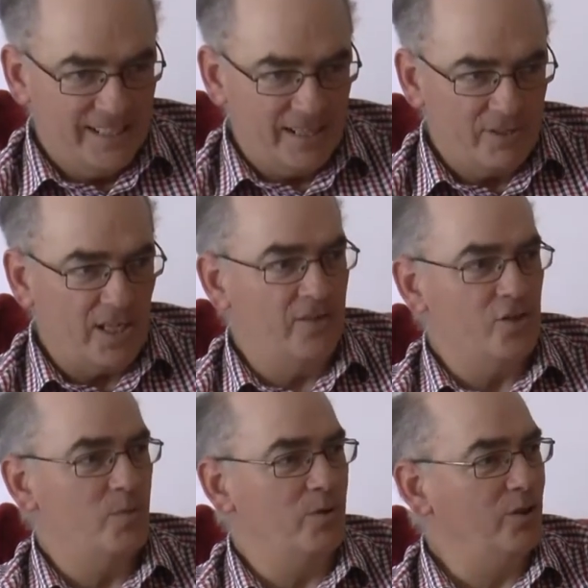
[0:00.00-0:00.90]
gives it, and the
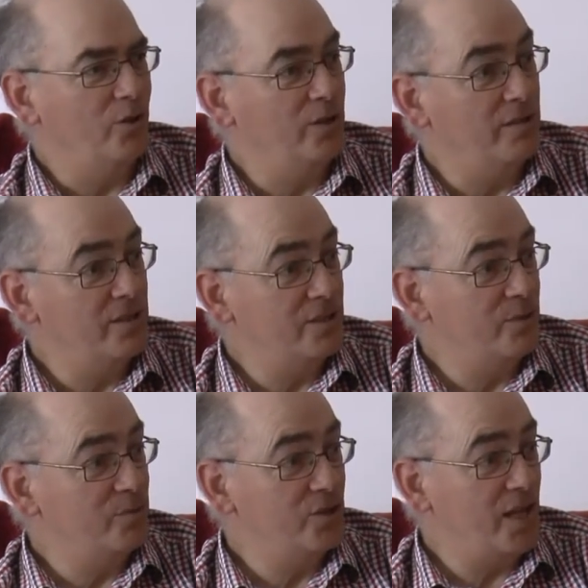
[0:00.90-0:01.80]
Spirit of God gives it to
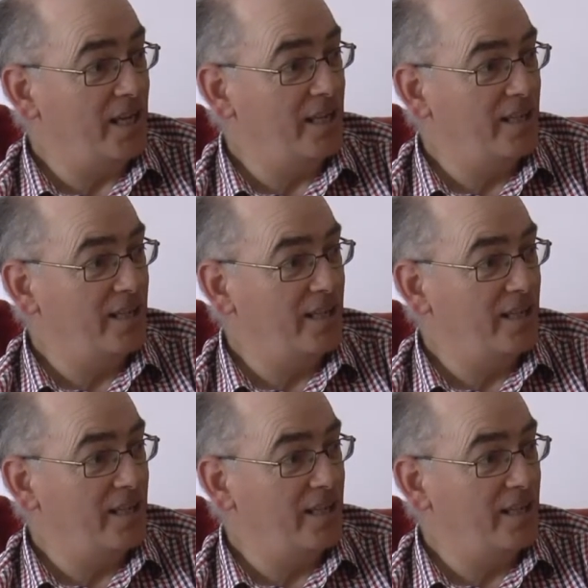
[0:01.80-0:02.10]
him to say.